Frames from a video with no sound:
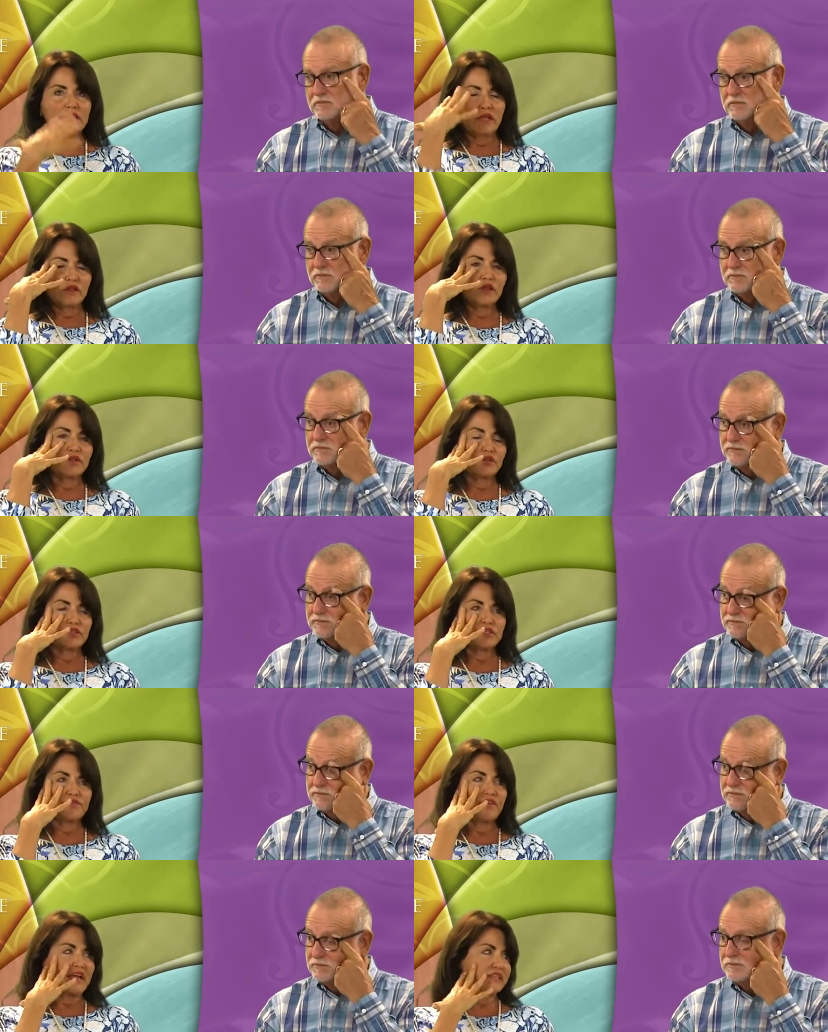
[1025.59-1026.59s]
Speaker 1: They look, their
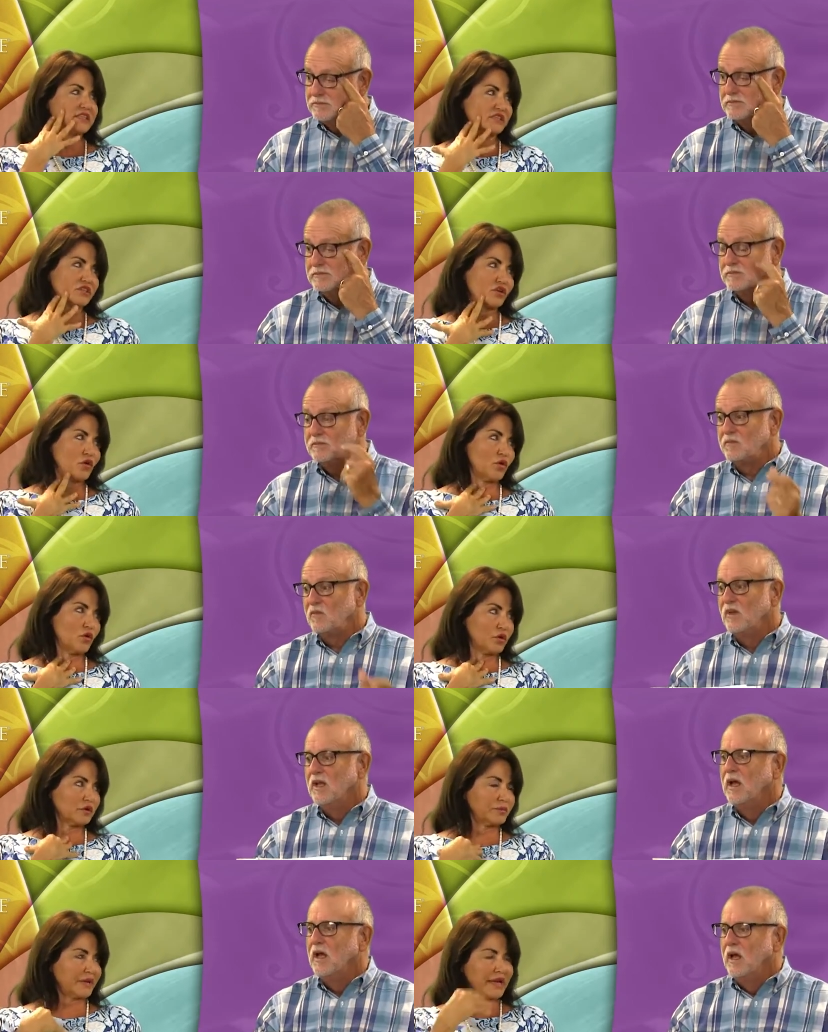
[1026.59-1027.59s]
faces look
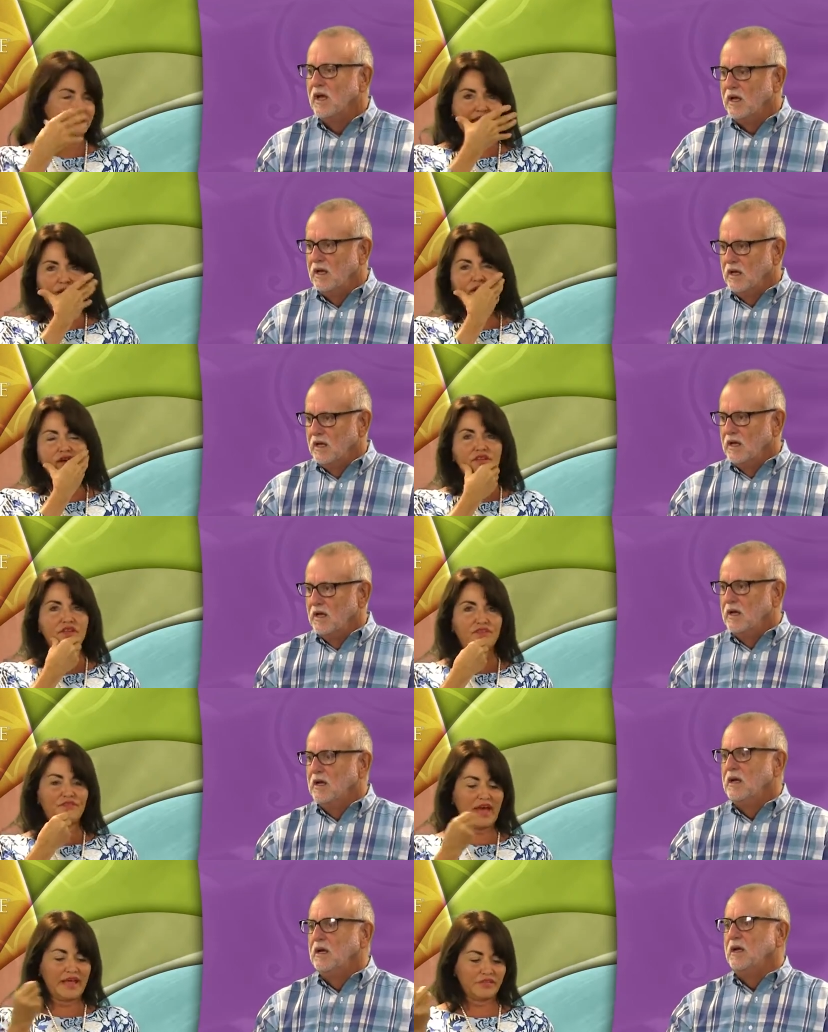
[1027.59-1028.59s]
old because they don't have any
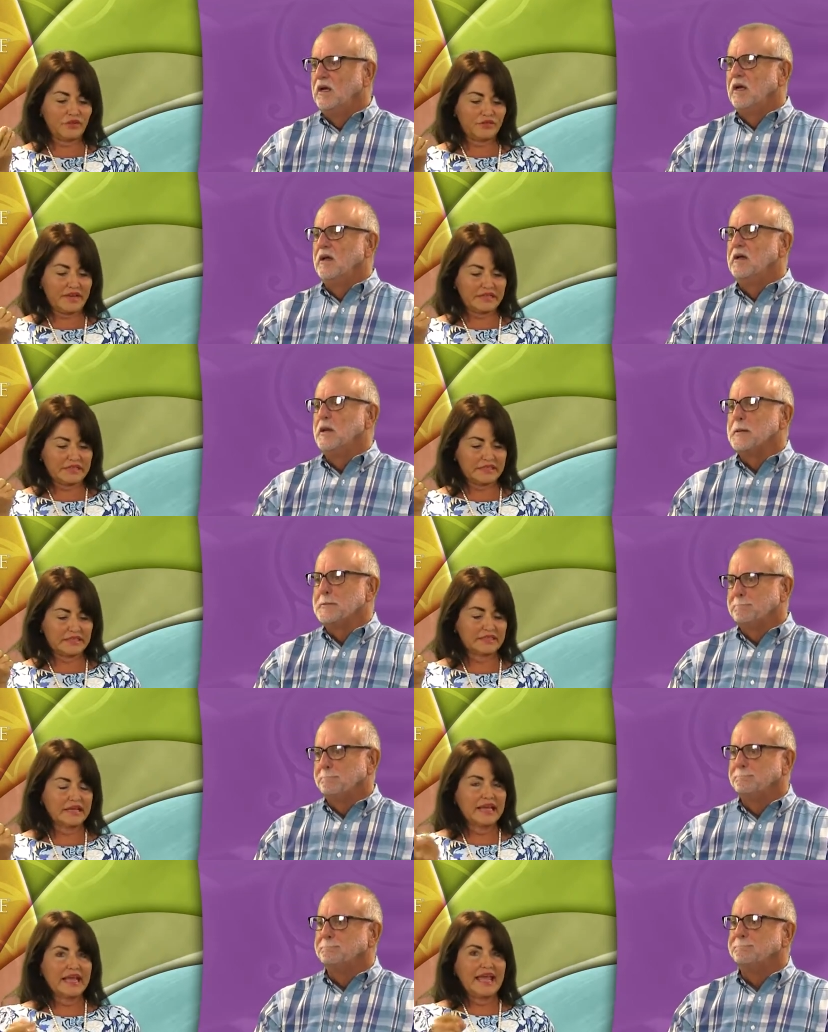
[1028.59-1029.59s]
fat in their faces.
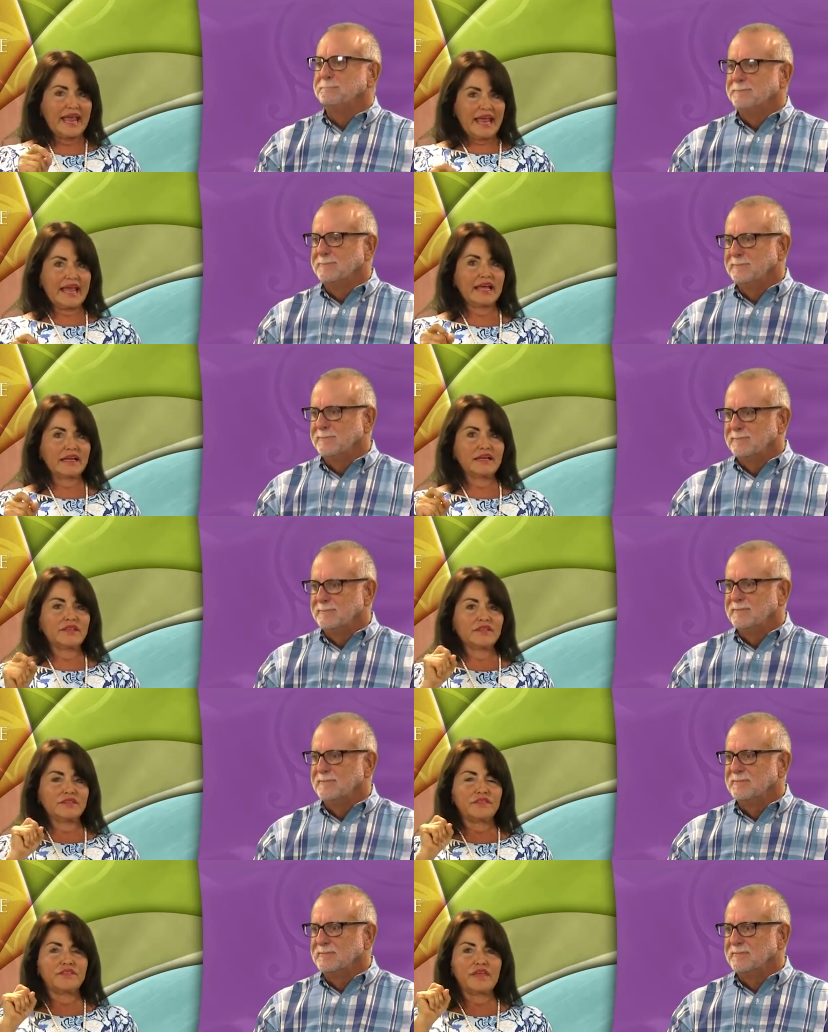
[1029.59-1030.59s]
And
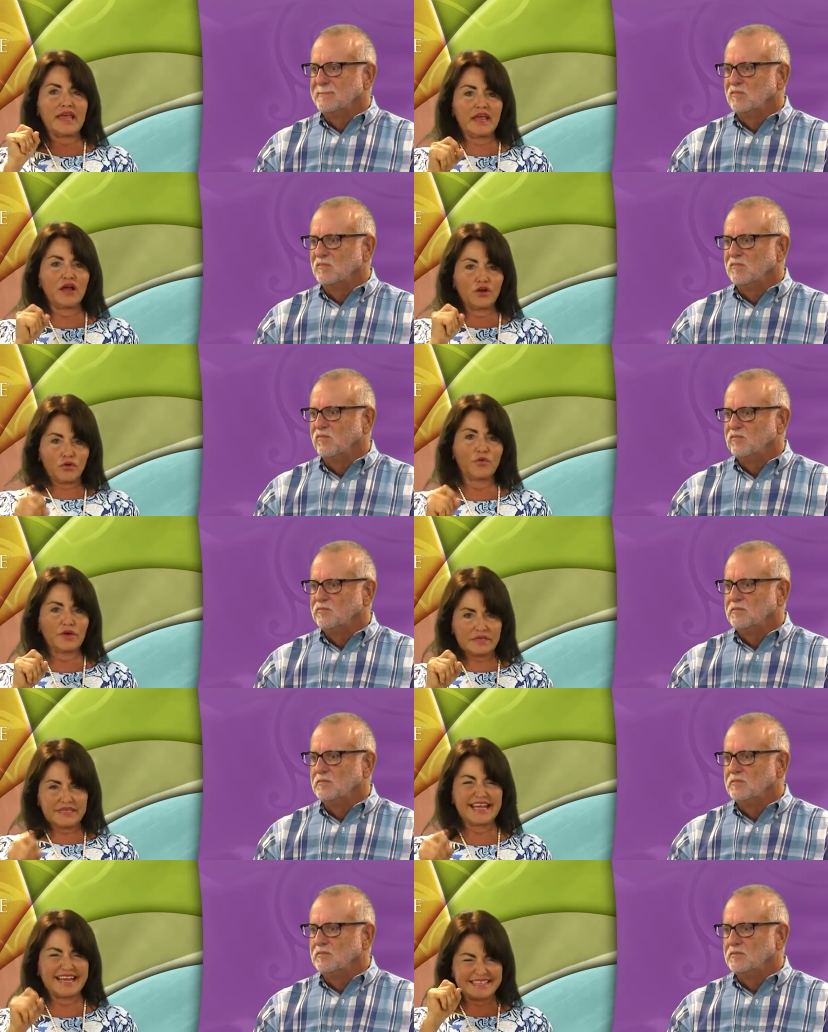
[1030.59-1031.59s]
they are going
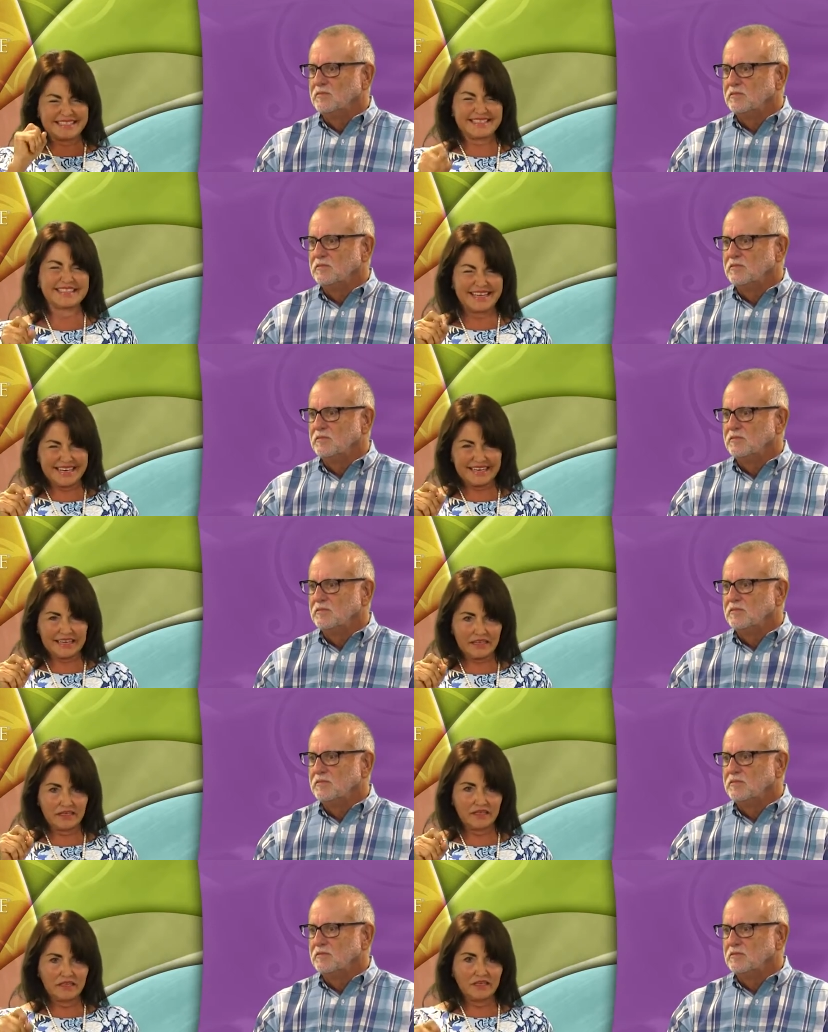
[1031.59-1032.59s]
to get sick
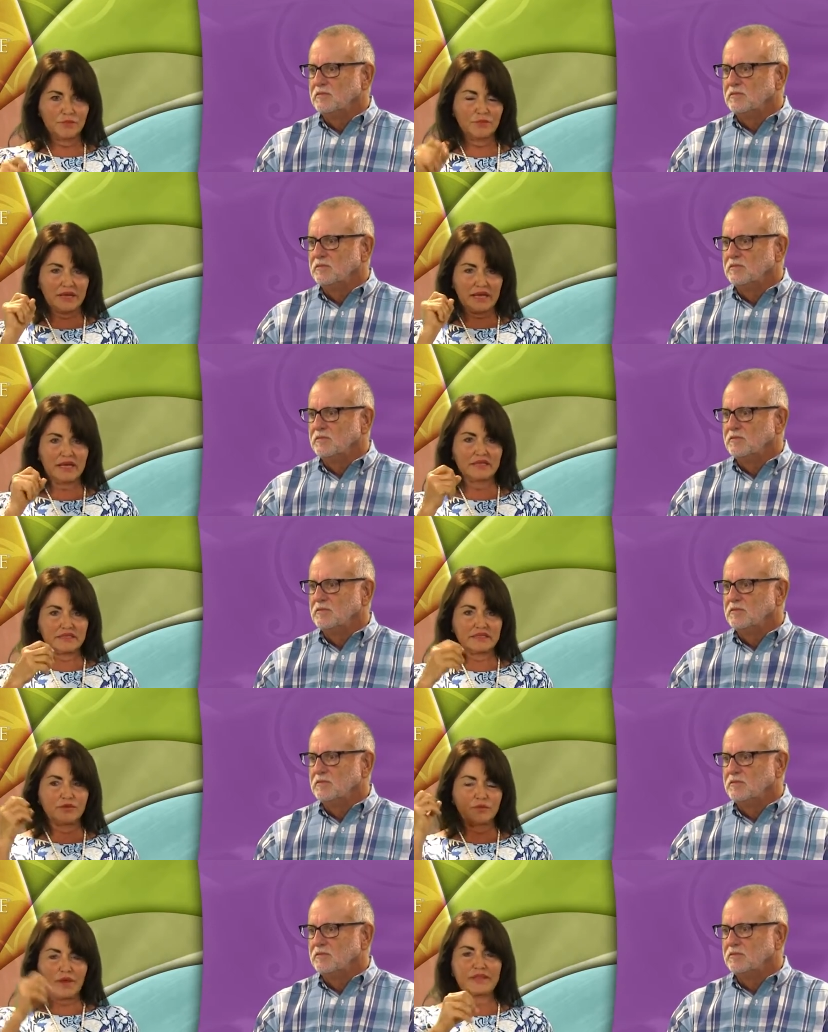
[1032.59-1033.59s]
because
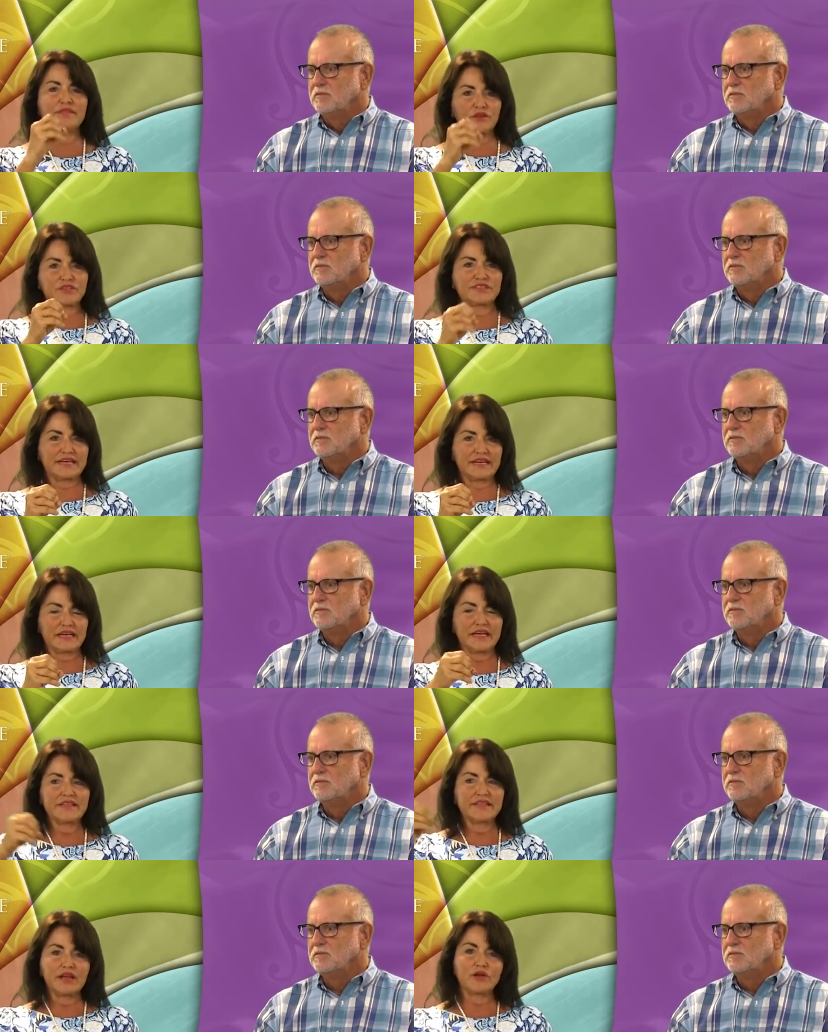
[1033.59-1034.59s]
when they're sick,
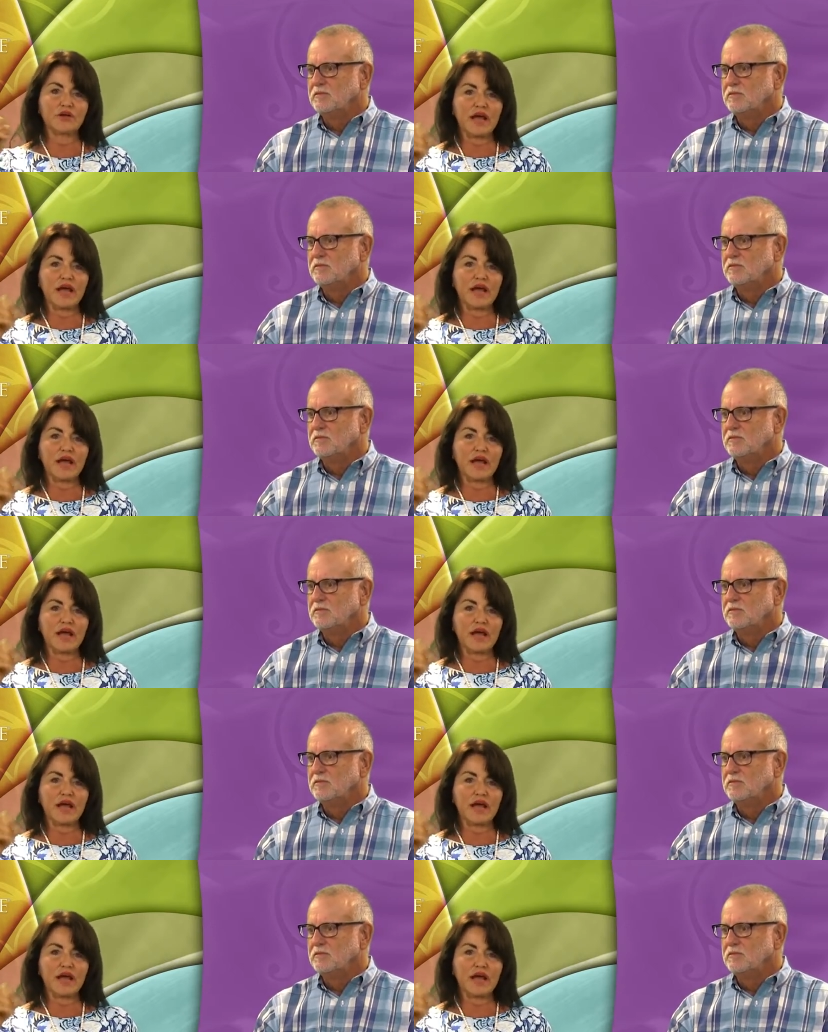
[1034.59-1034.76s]
they are